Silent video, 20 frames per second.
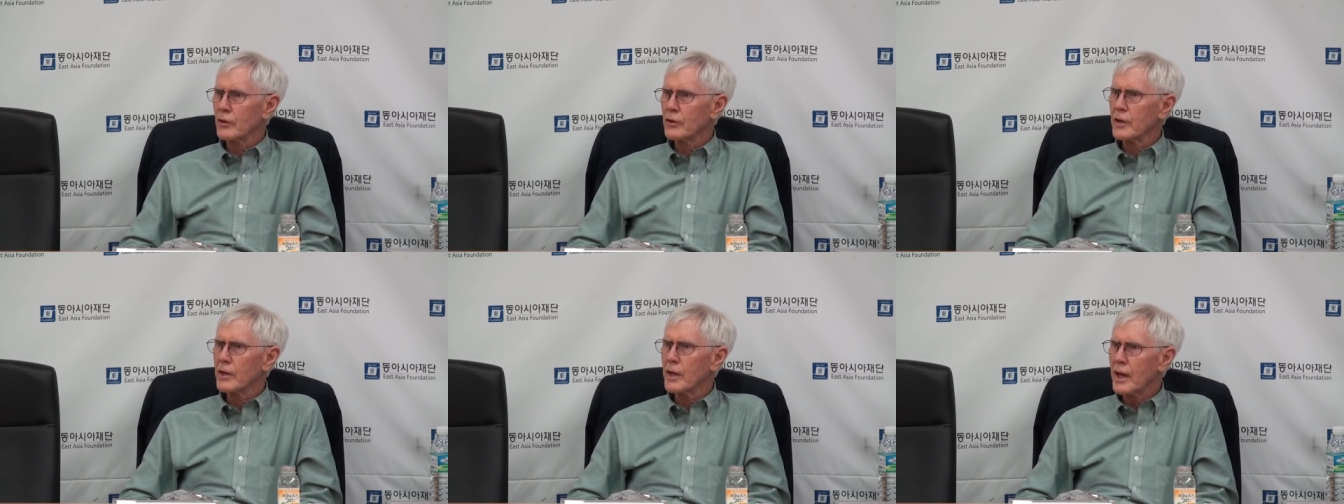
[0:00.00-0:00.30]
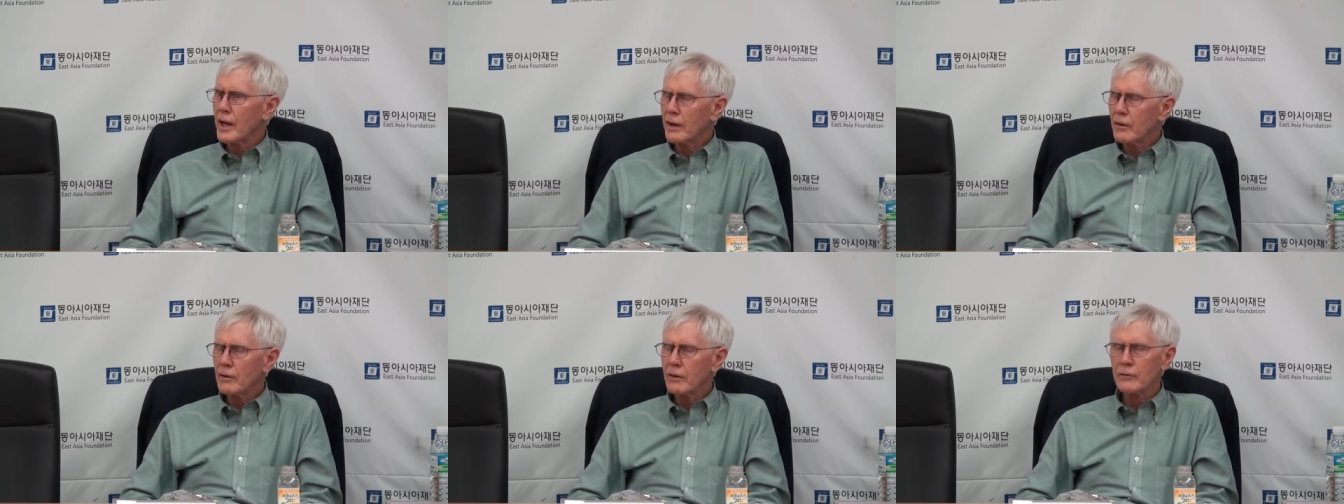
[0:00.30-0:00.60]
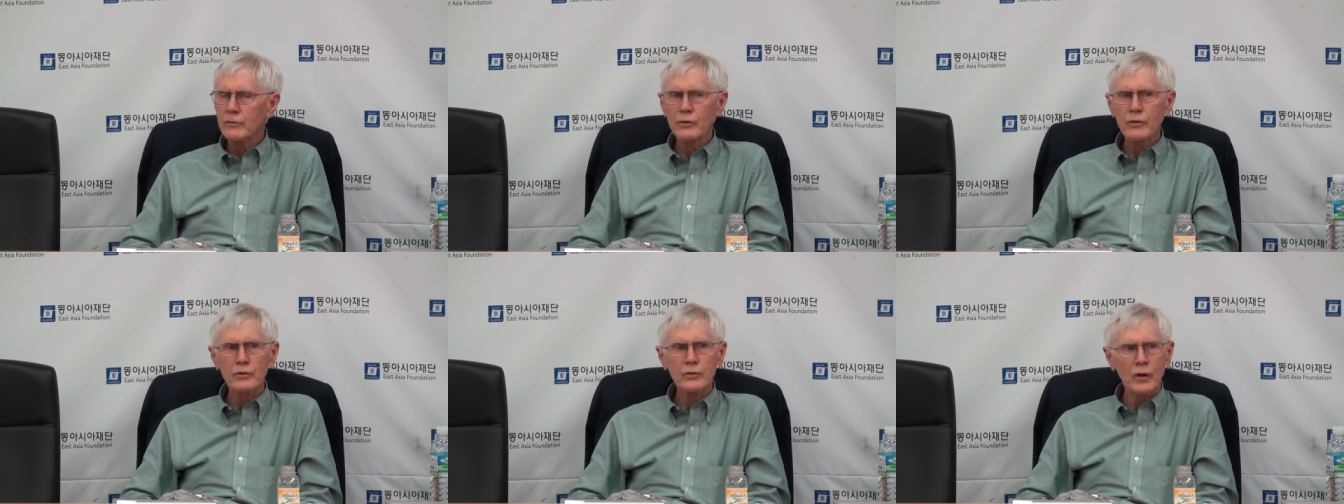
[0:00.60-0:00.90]
that now
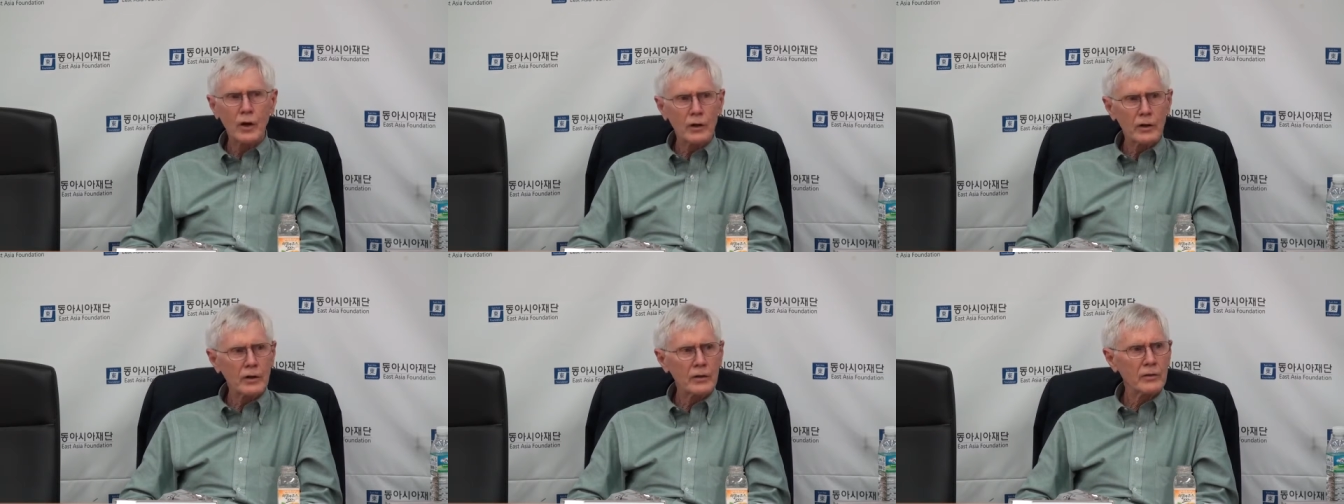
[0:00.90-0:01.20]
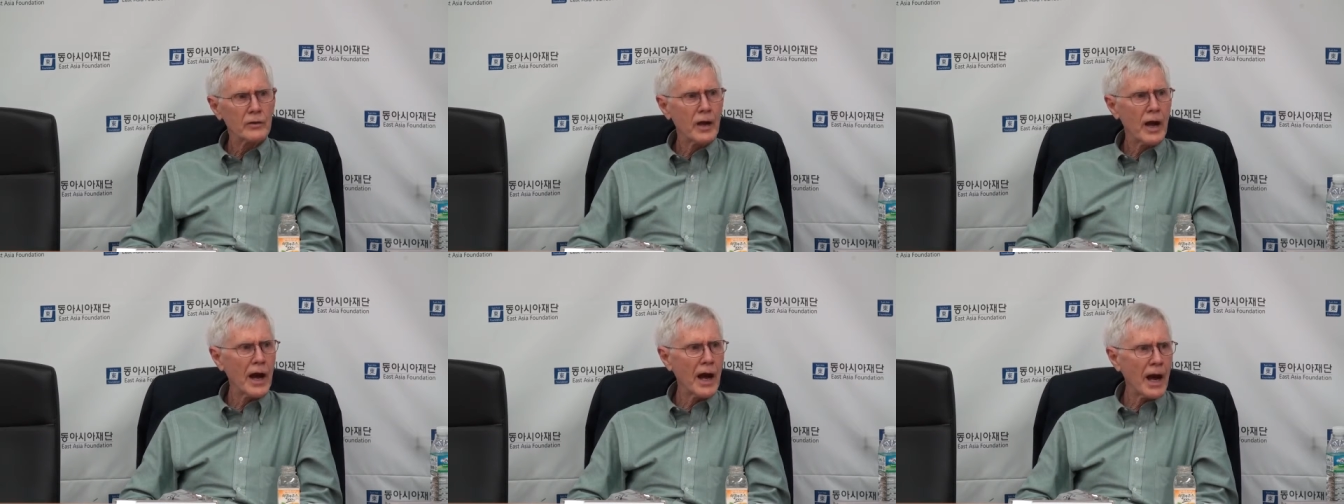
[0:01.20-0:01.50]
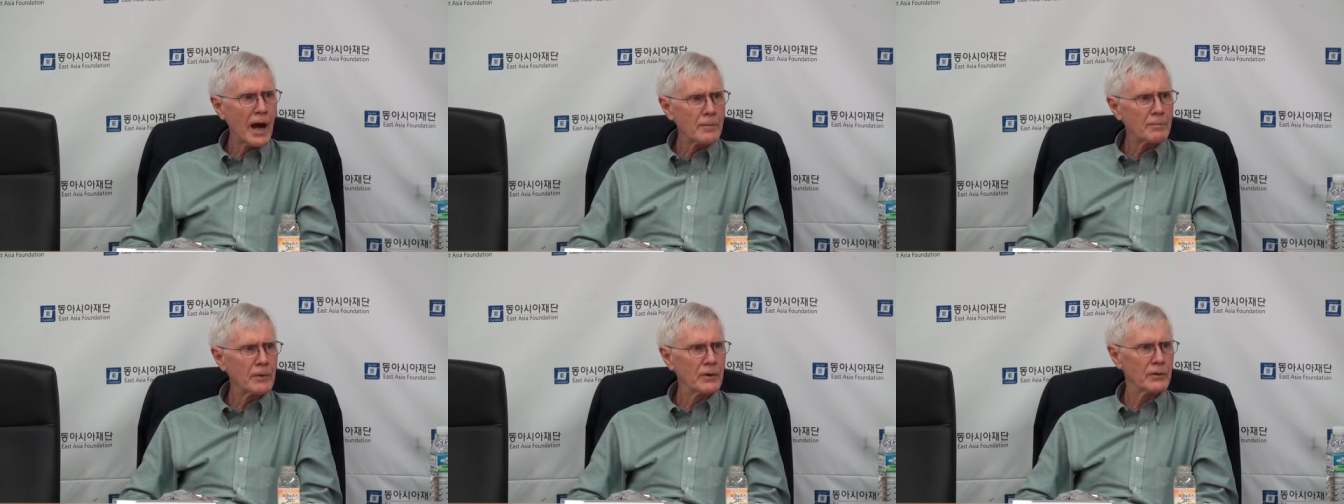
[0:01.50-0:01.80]
have started to
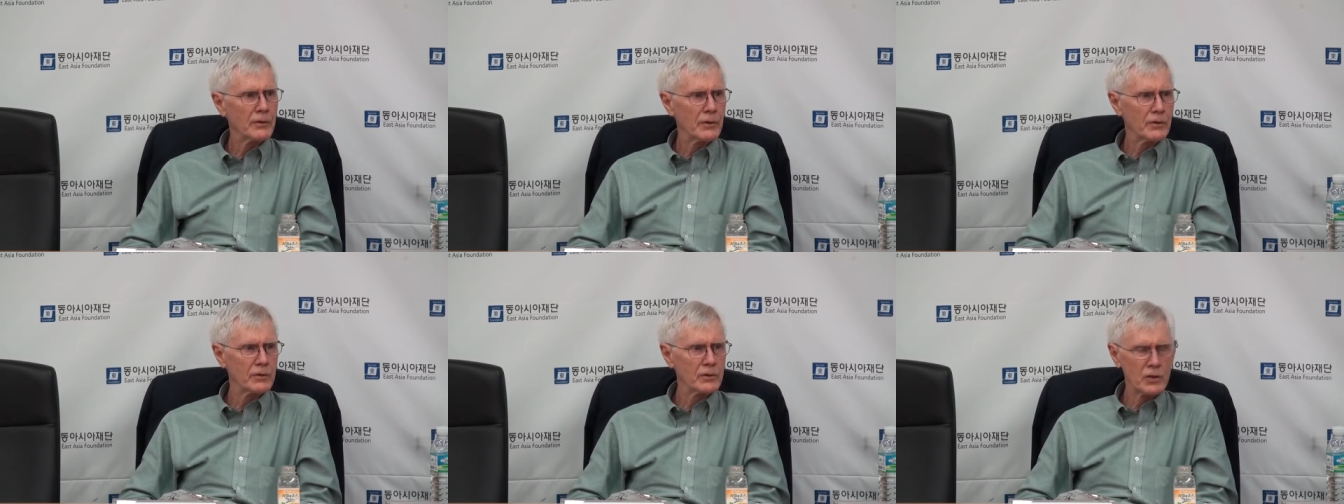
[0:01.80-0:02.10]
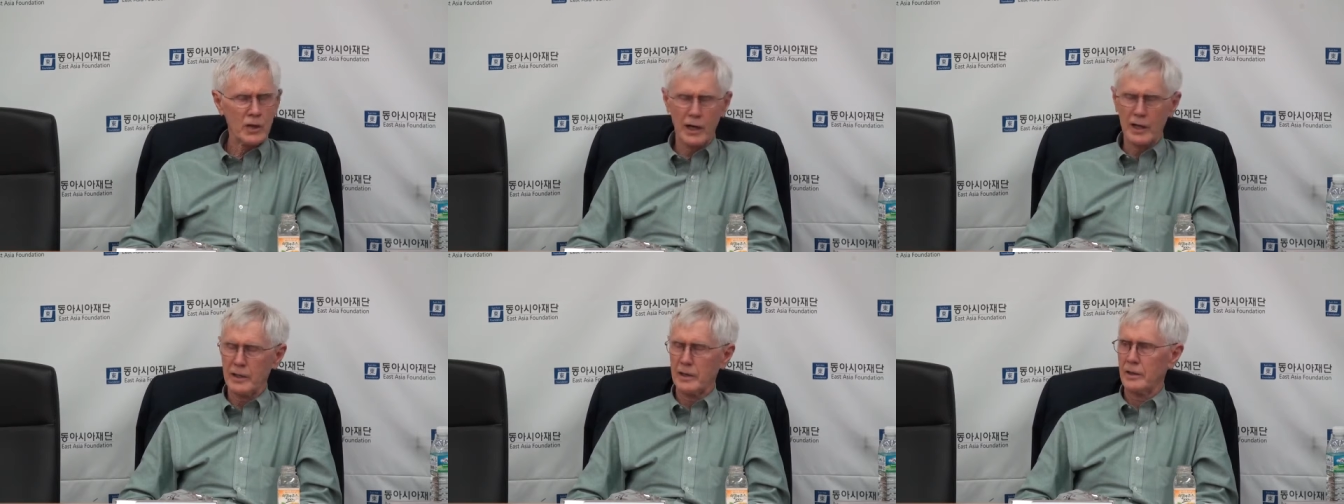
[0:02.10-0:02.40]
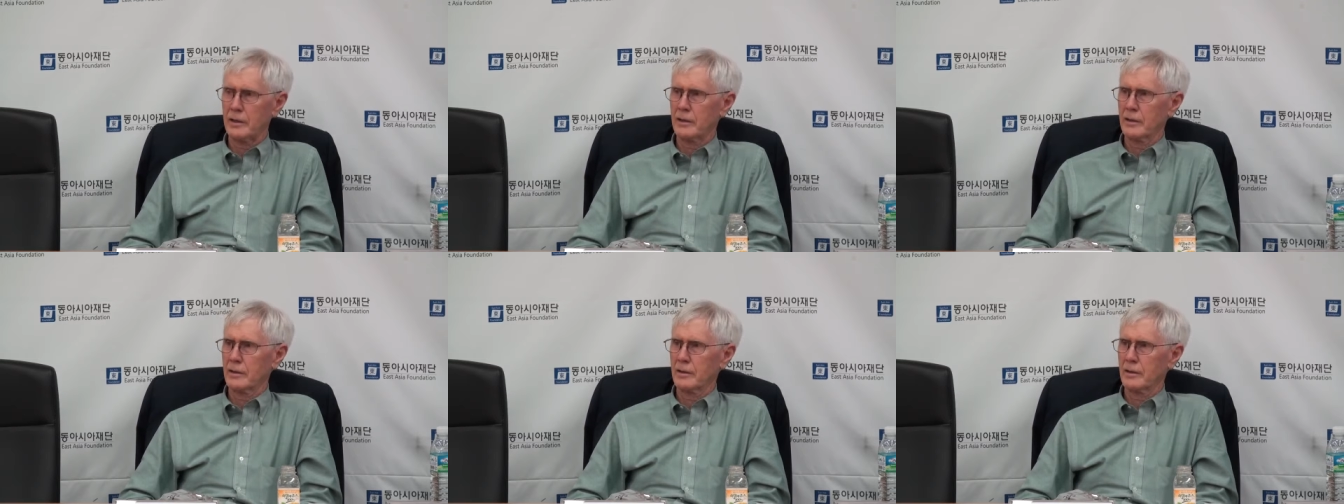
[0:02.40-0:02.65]
happen to China